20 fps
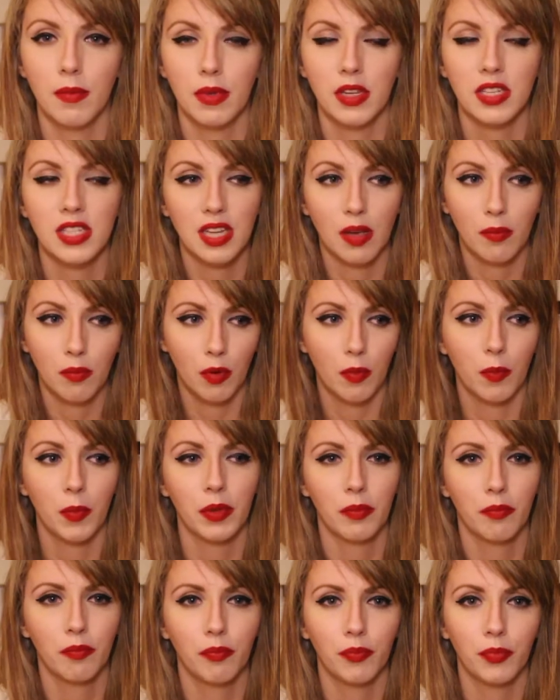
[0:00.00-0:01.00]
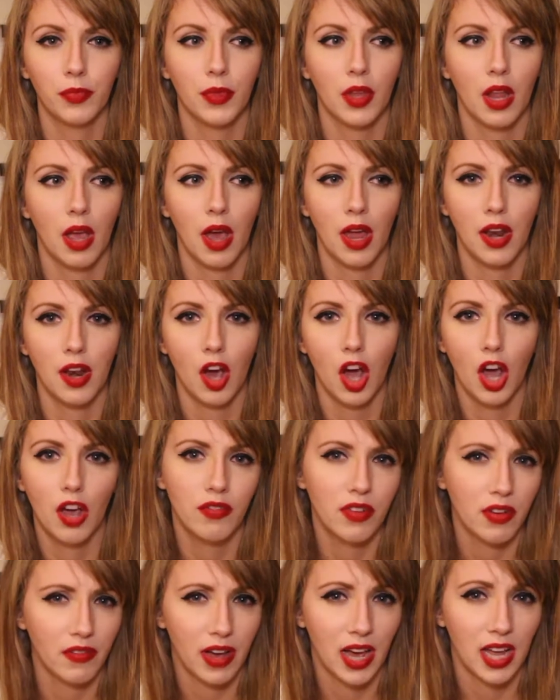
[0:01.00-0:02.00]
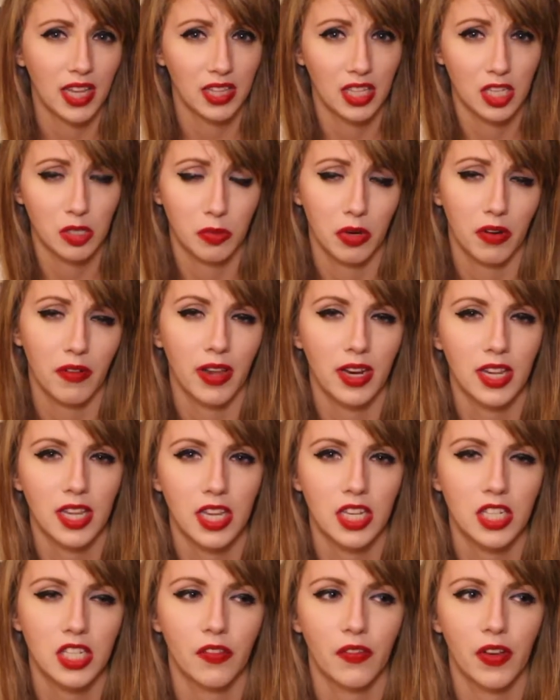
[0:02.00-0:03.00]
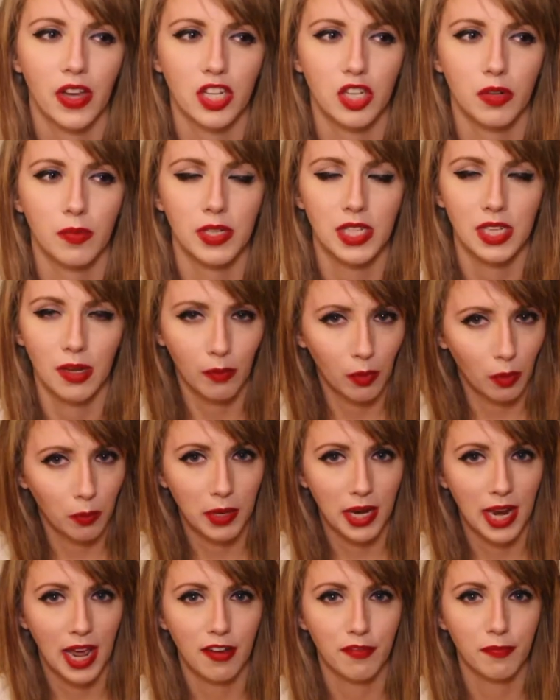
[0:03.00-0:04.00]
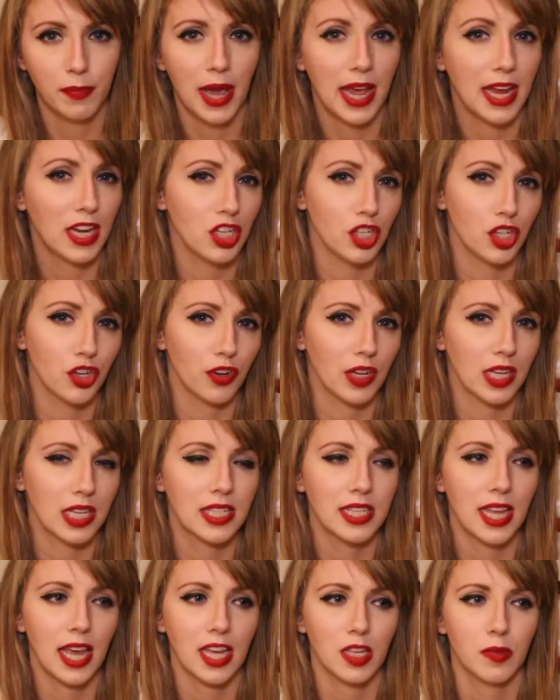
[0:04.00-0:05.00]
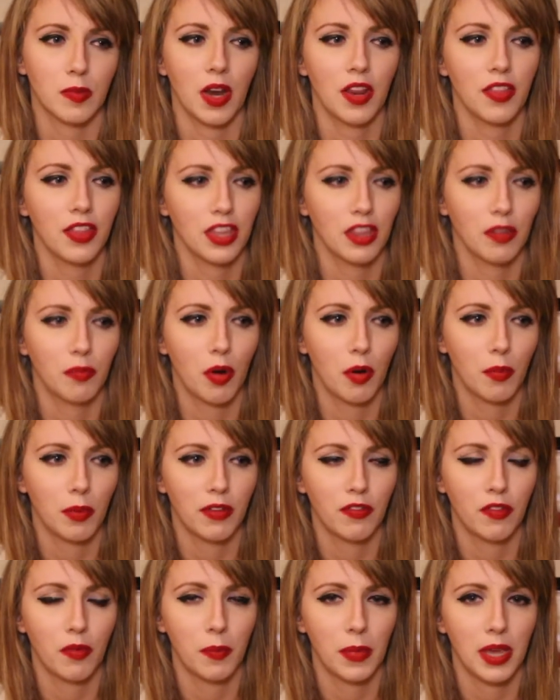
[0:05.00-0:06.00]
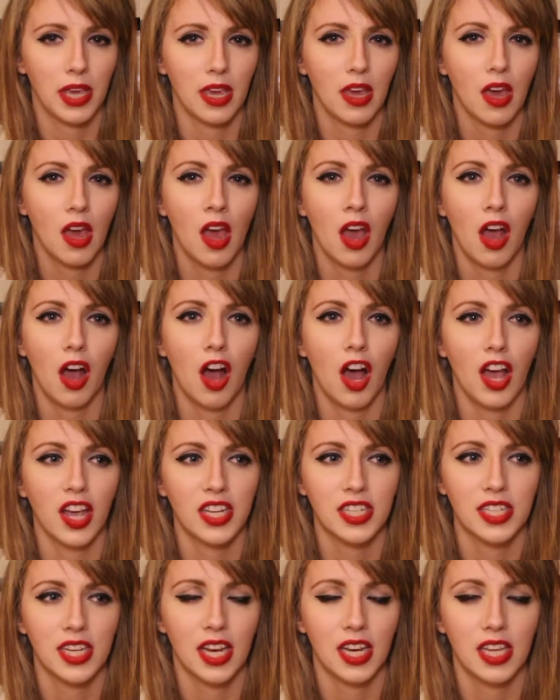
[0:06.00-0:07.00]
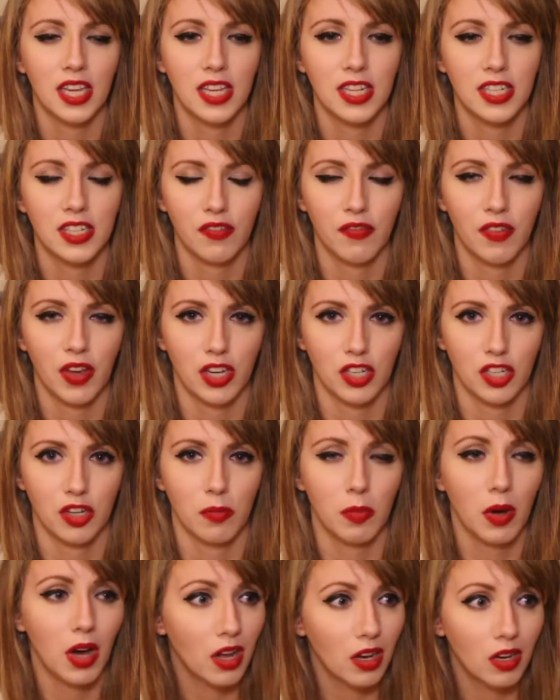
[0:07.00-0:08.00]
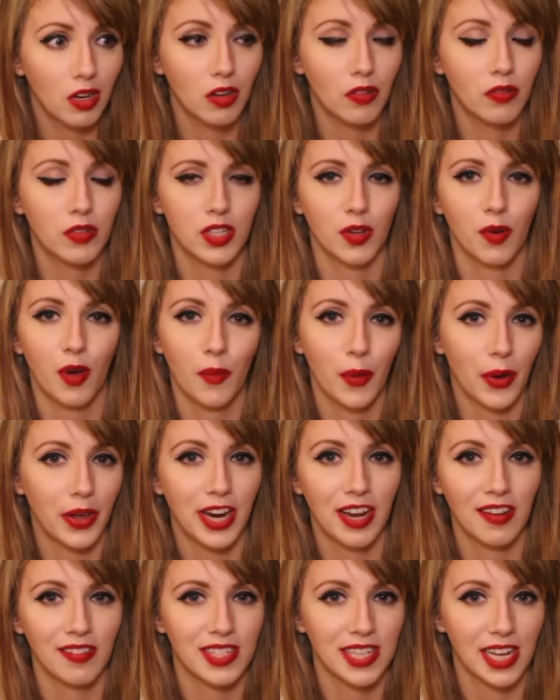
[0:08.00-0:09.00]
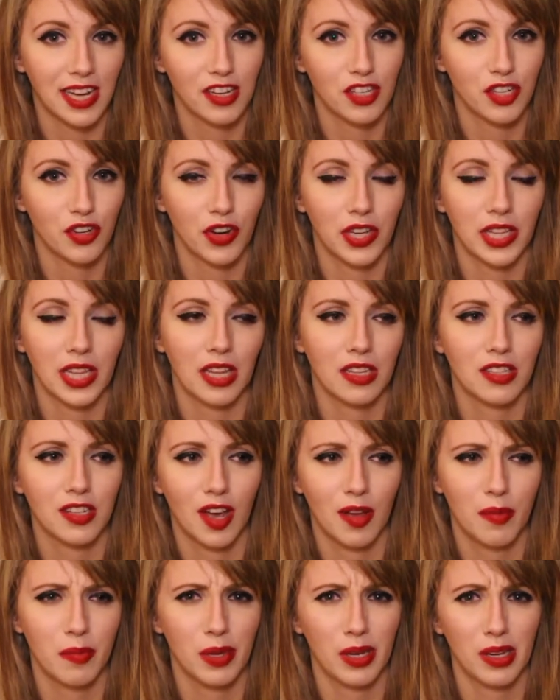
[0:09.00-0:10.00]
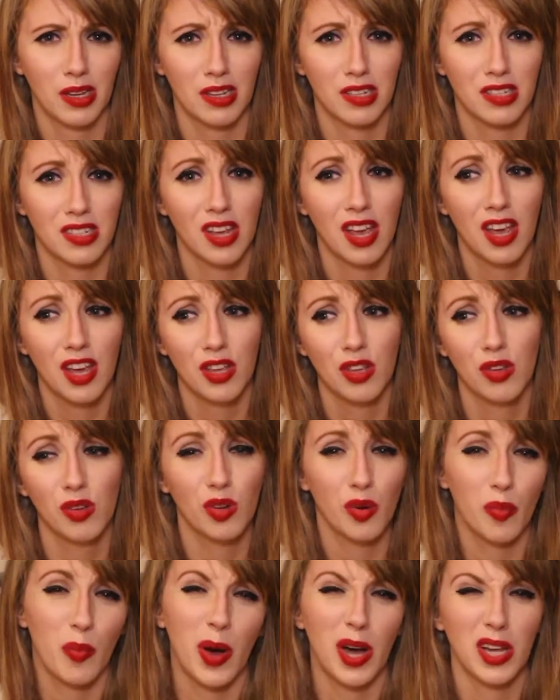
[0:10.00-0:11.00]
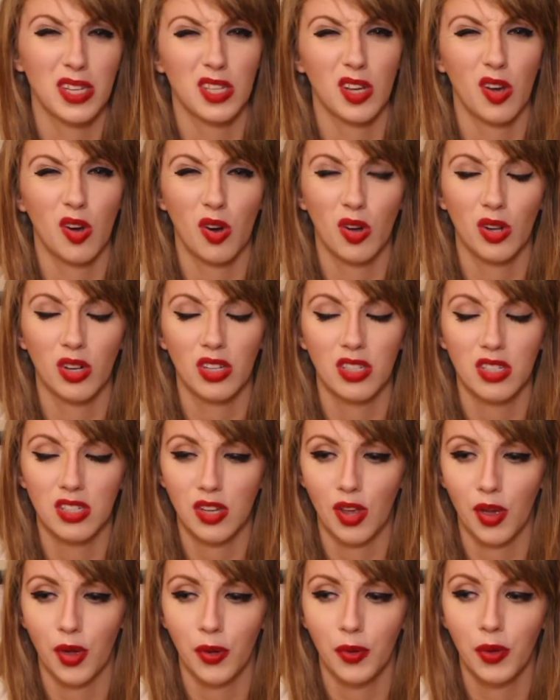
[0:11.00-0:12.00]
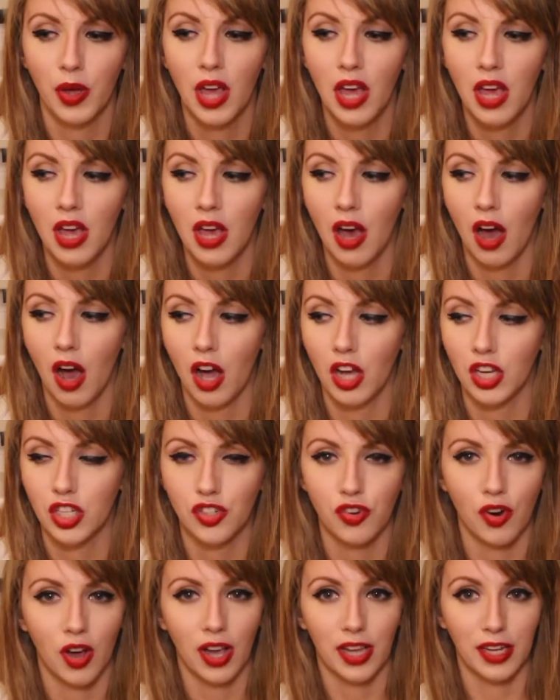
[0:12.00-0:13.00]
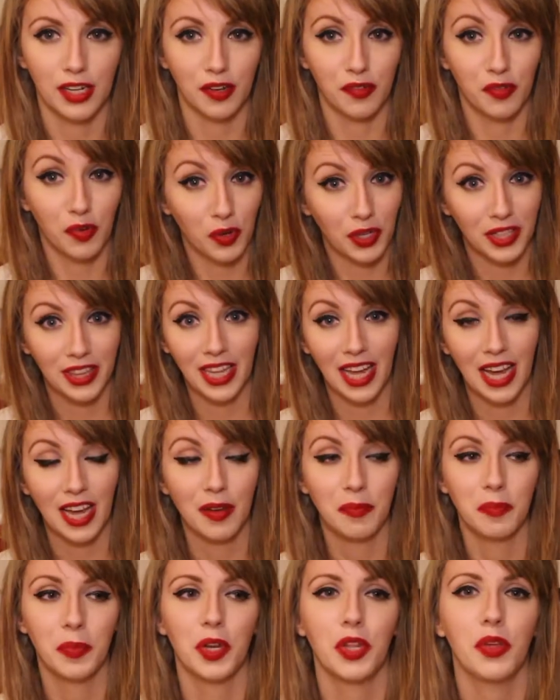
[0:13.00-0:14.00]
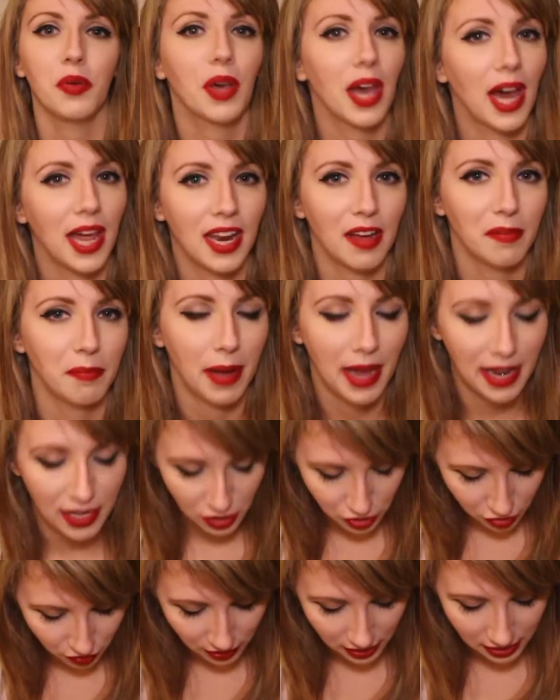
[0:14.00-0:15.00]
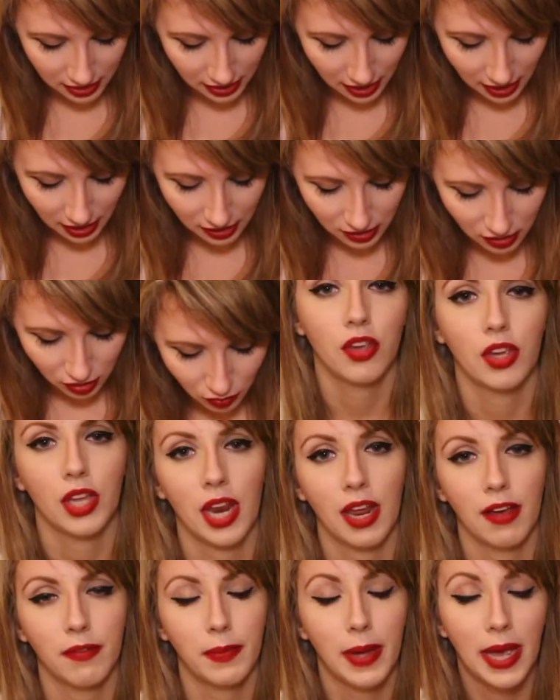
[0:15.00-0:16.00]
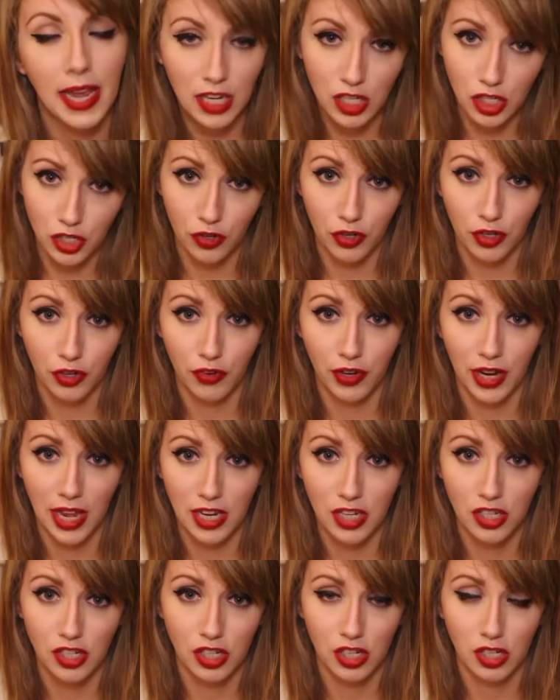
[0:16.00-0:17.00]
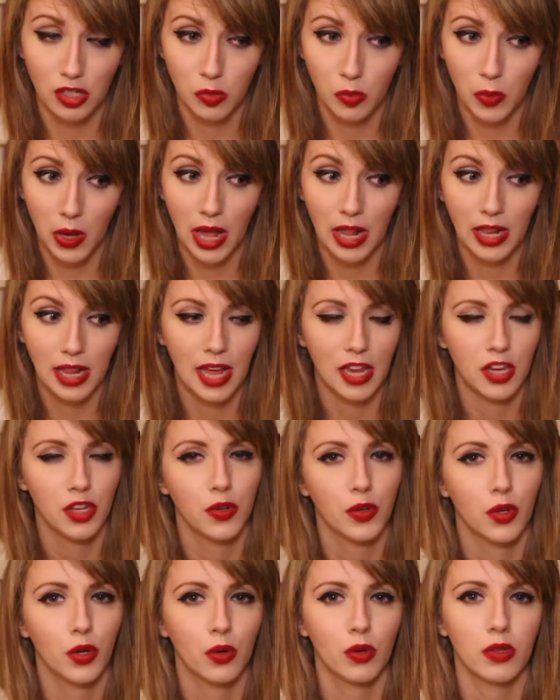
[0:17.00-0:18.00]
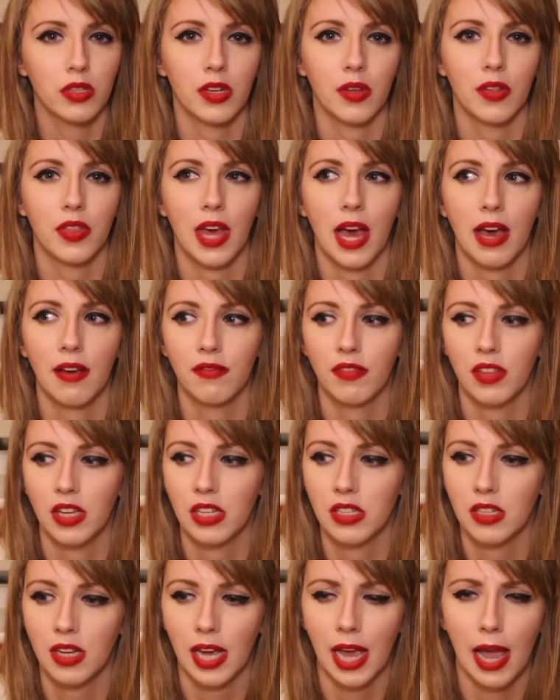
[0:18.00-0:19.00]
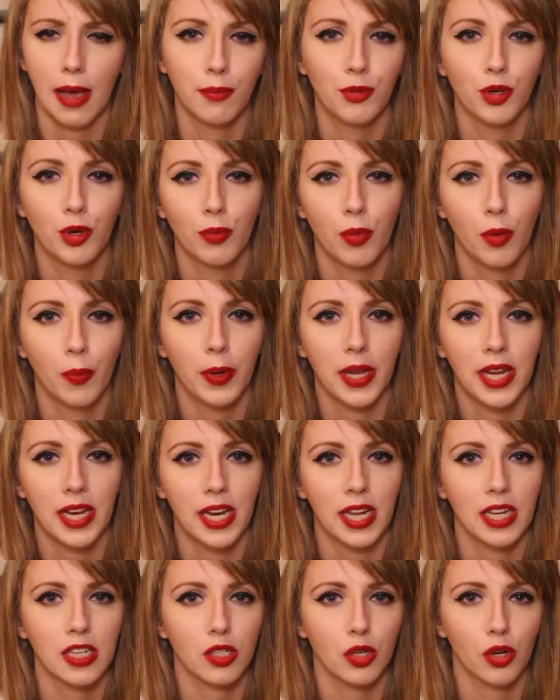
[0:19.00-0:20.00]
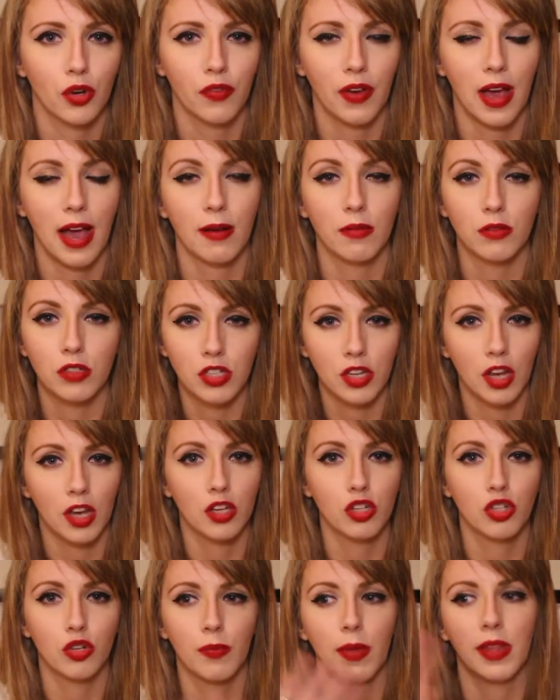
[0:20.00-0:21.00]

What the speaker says: Some women, and I've never had this when I've had a yeast infection, but some women have pain during sex, but I think that probably for me, I can tell a yeast infection a mile off, so I won't have sex during that time because you can pass it on, so I try and avoid that. But you can have pain during sex, you can have pain during urination as well, and you can also have things like abnormal bleeding sort of outside your